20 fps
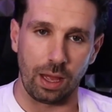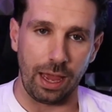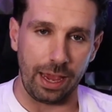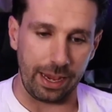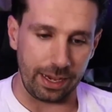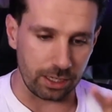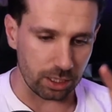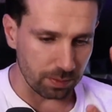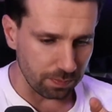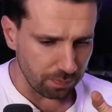
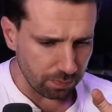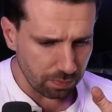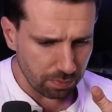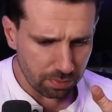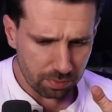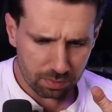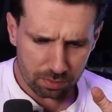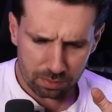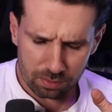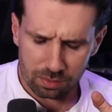age,
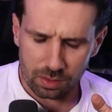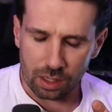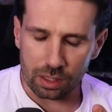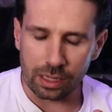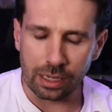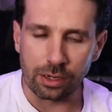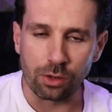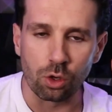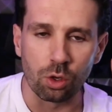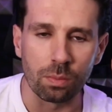they
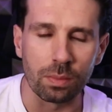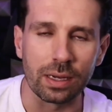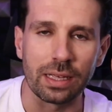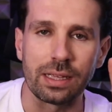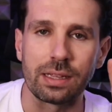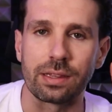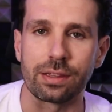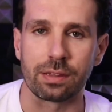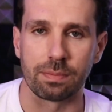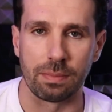normally
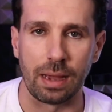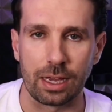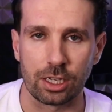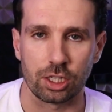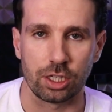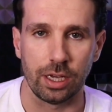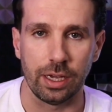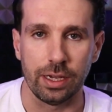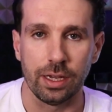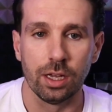smash
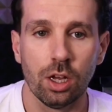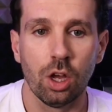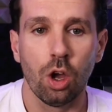it.